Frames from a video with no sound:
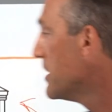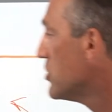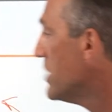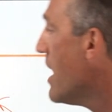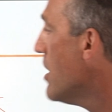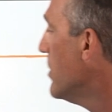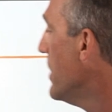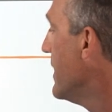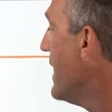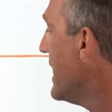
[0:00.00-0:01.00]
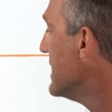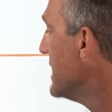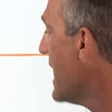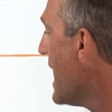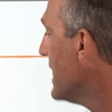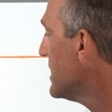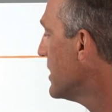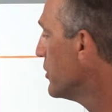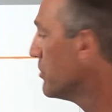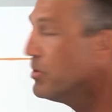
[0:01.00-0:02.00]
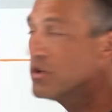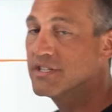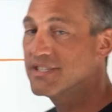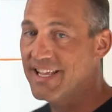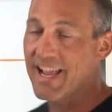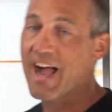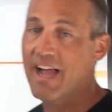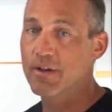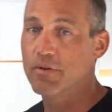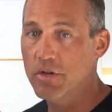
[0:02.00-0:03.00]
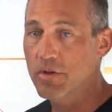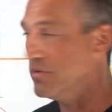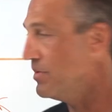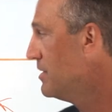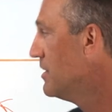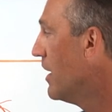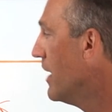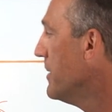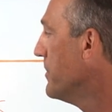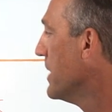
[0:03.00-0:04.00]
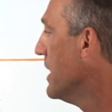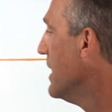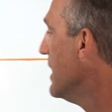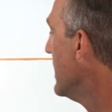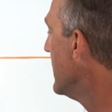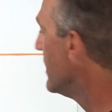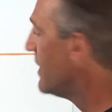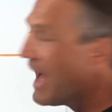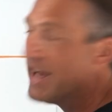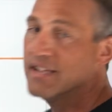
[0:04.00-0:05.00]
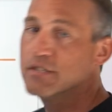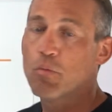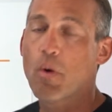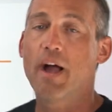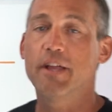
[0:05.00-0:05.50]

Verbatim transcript: So now that is an asset on your books, is the IOU, all right? That is why